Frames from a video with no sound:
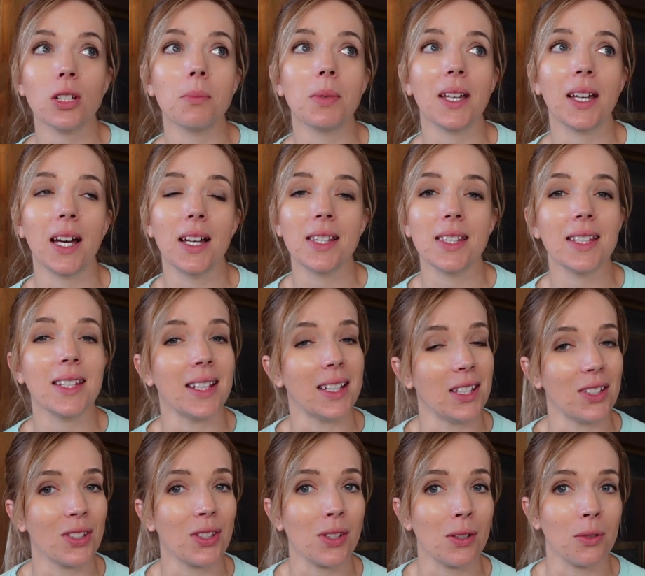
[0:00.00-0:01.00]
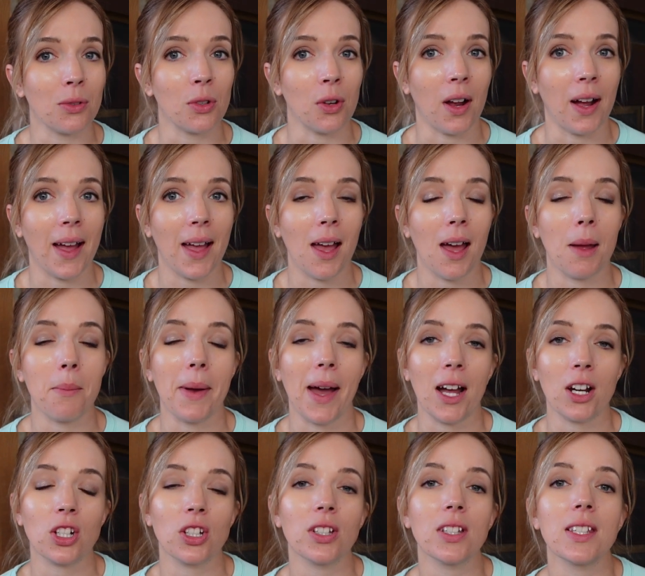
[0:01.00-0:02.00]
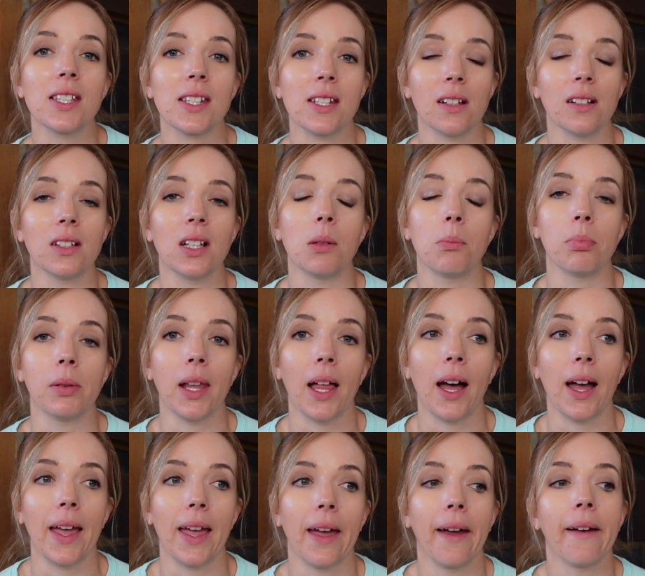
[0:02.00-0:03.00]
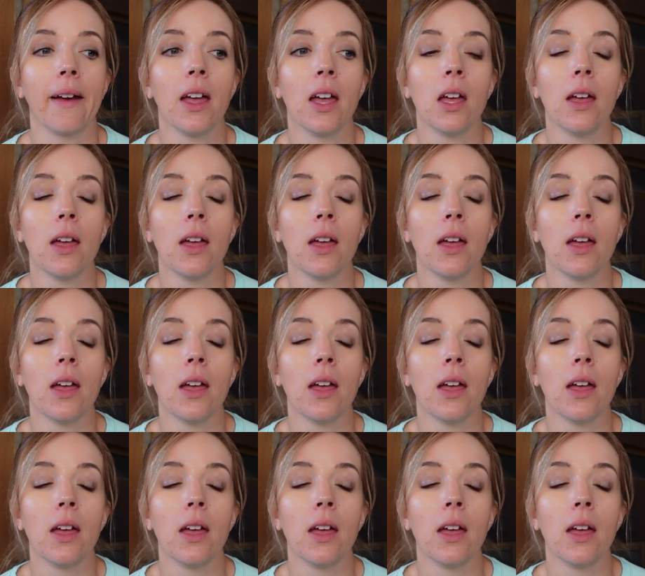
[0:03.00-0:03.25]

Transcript: because it is so dry, I'm actually still applying